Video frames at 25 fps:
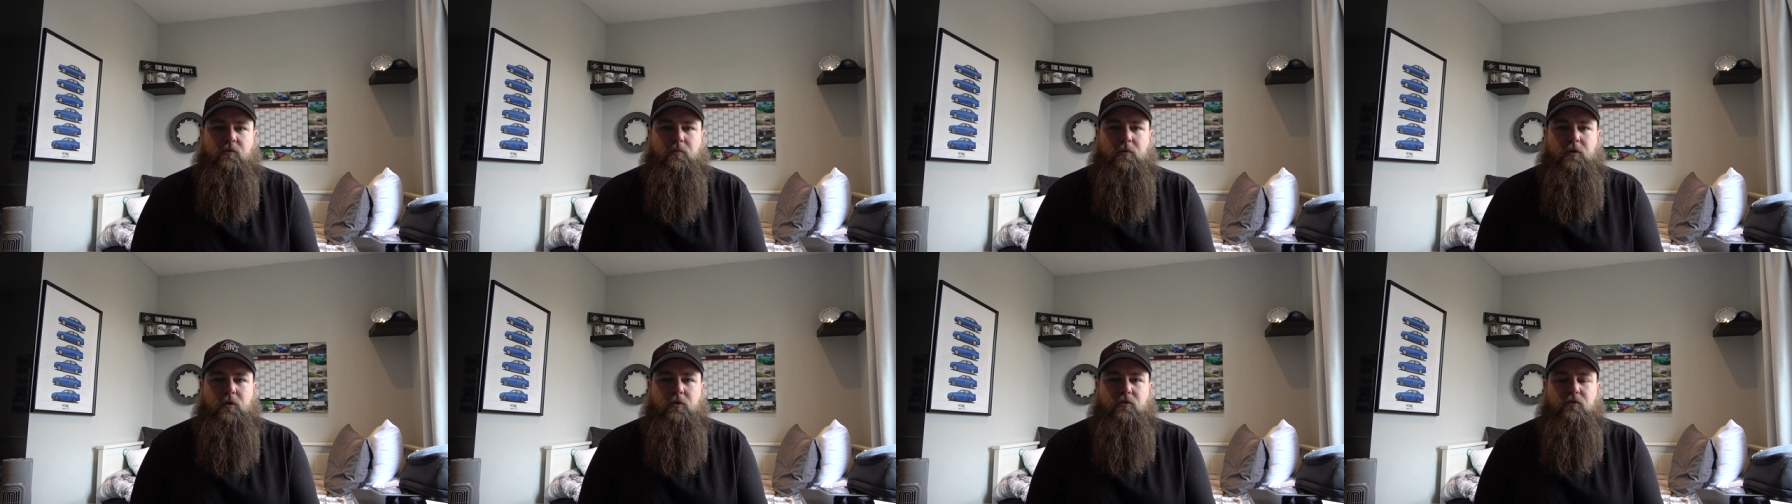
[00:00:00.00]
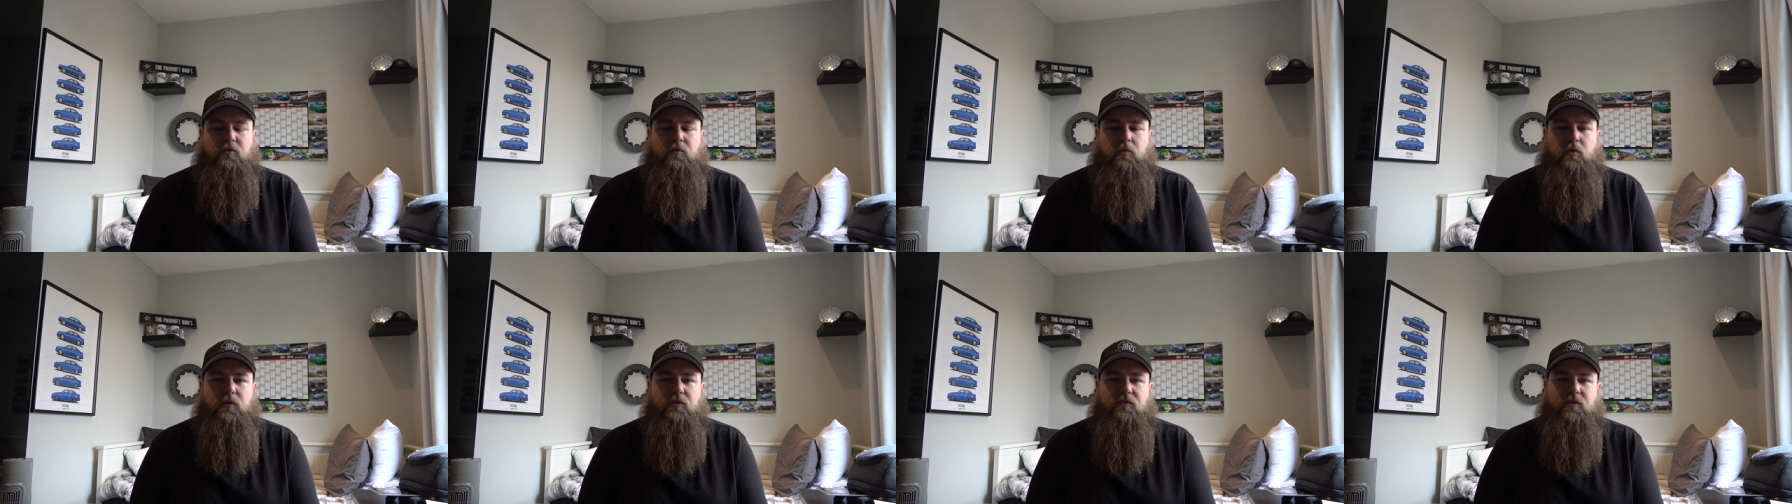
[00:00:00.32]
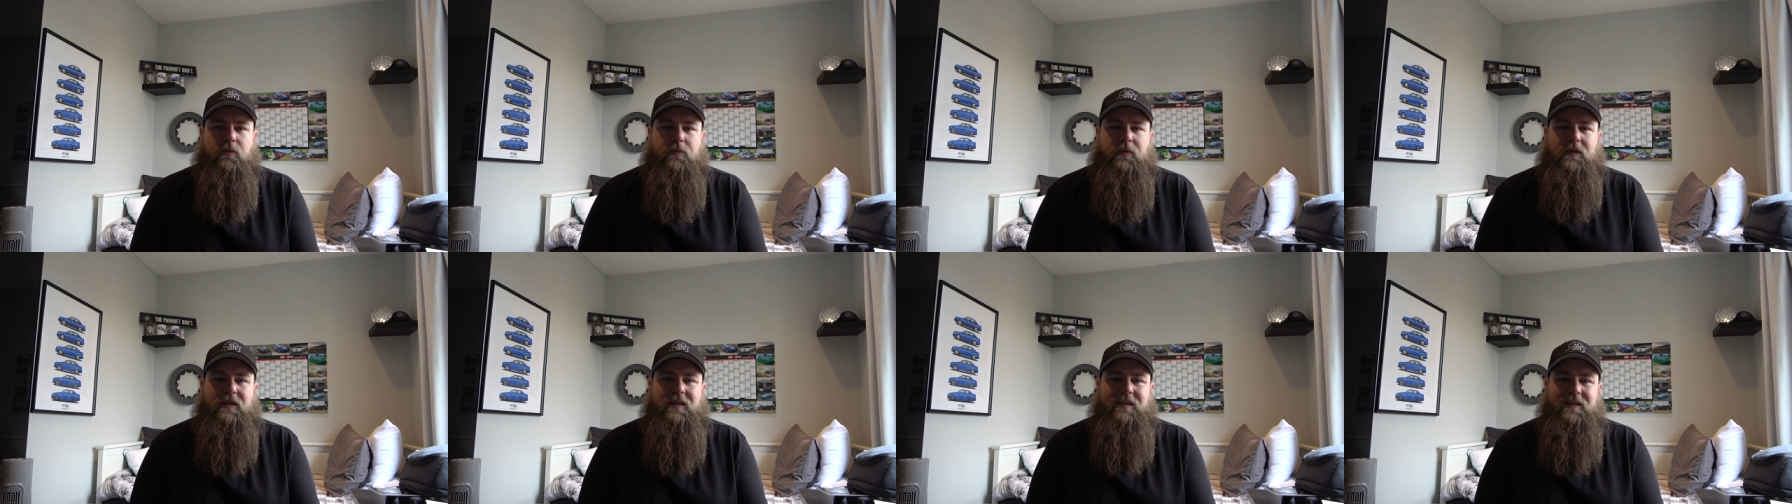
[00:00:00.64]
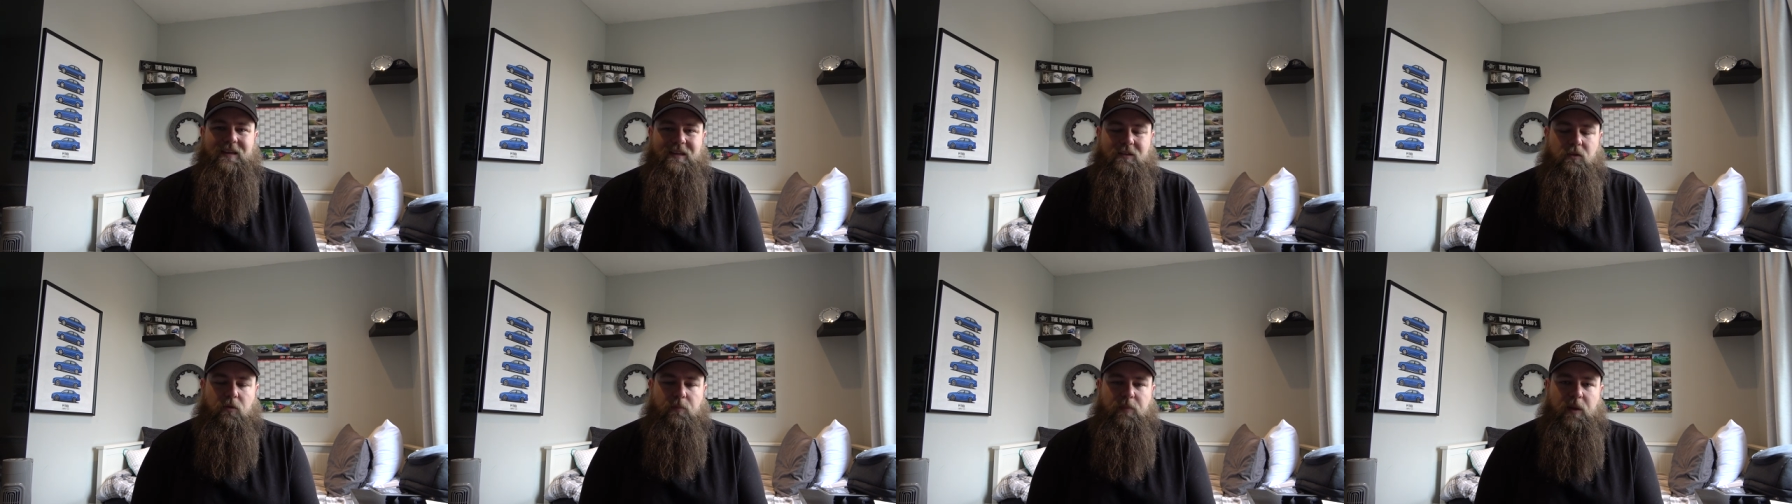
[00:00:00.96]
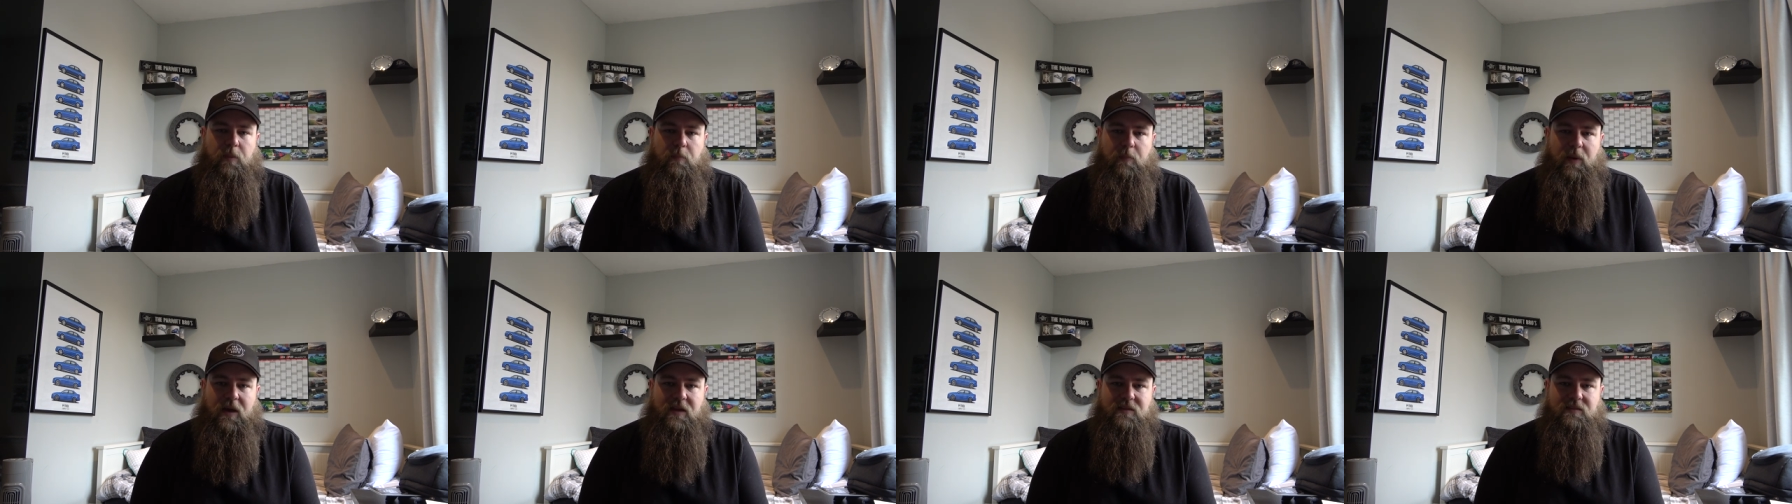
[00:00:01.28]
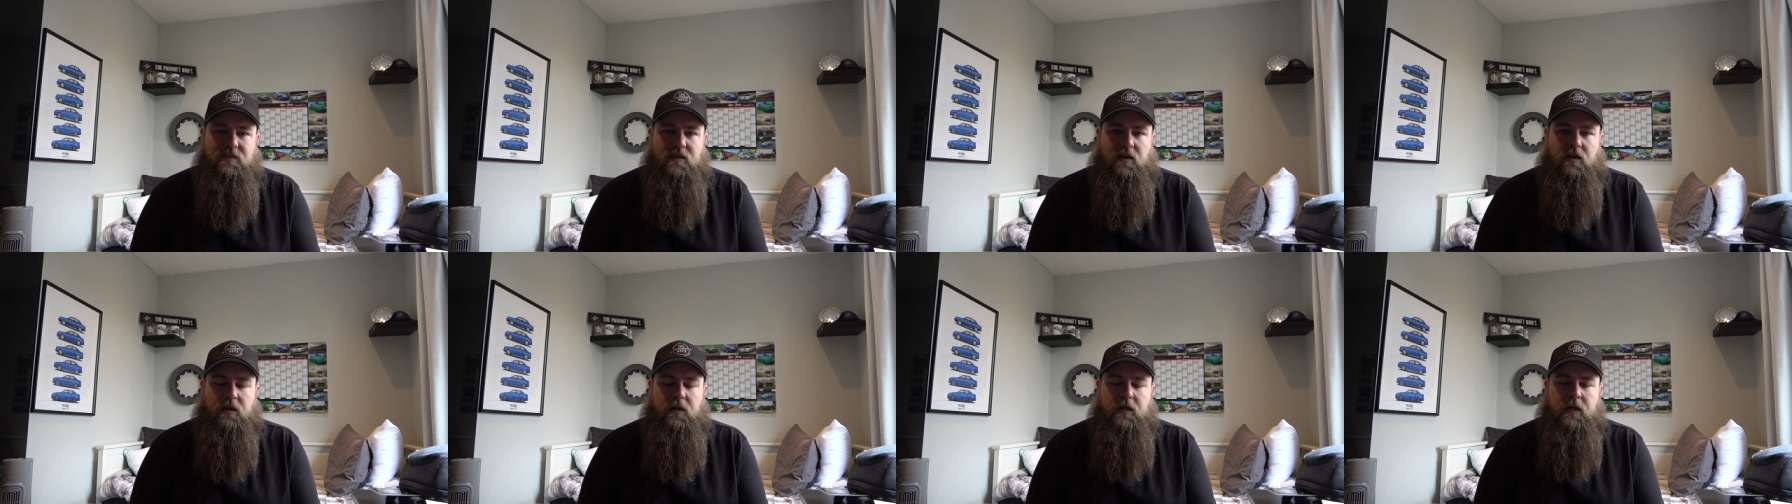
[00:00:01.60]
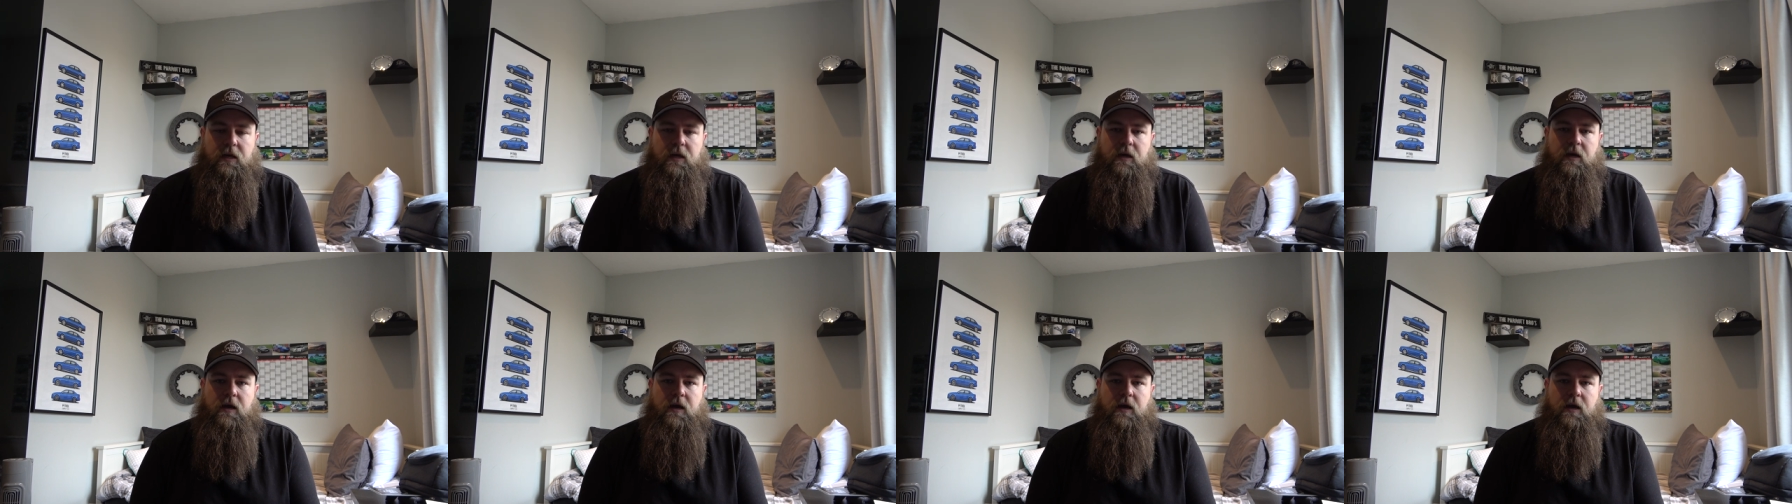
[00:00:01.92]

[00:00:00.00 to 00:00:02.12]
but you just want something a little bit better